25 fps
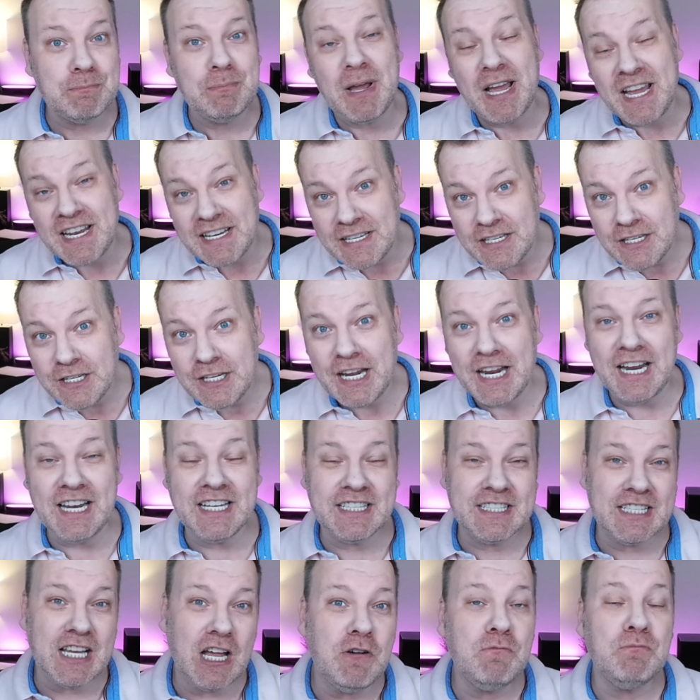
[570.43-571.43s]
but
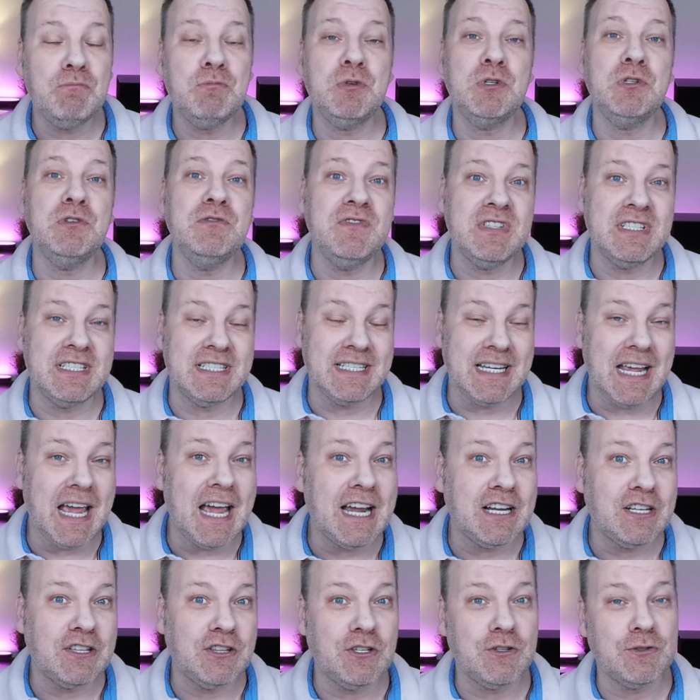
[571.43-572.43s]
it's unproven tech.